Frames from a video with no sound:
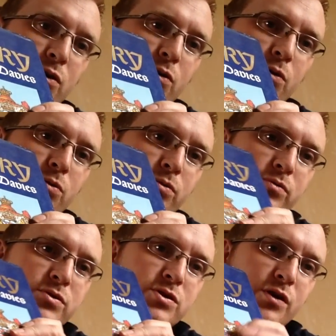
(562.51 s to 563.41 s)
got all
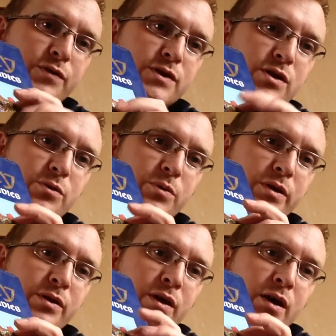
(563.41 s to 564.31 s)
stuff to do
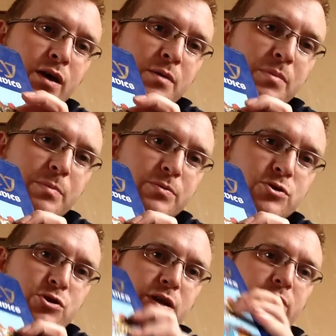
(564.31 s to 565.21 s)
with people's
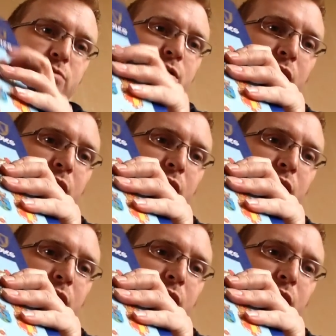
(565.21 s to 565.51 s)
shield